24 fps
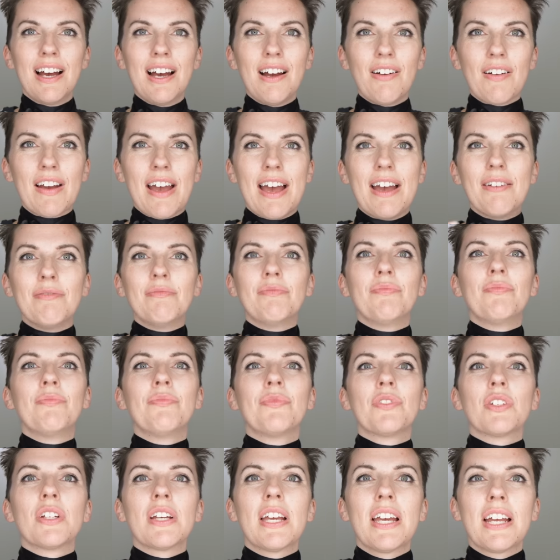Okay,
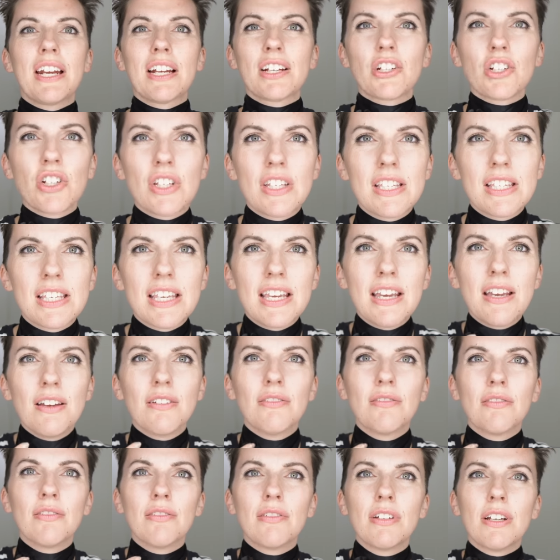so I can't actually see
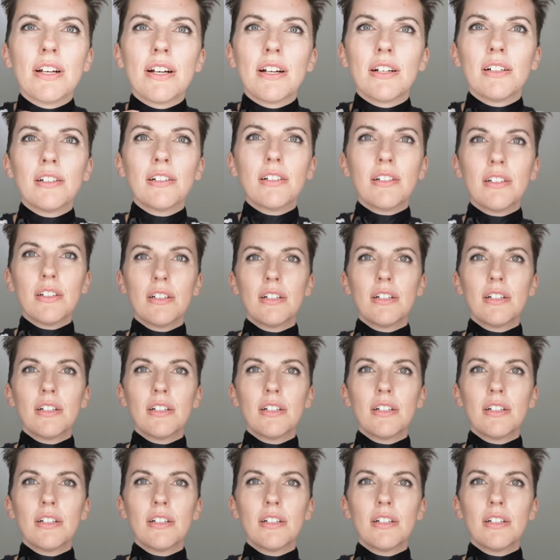here.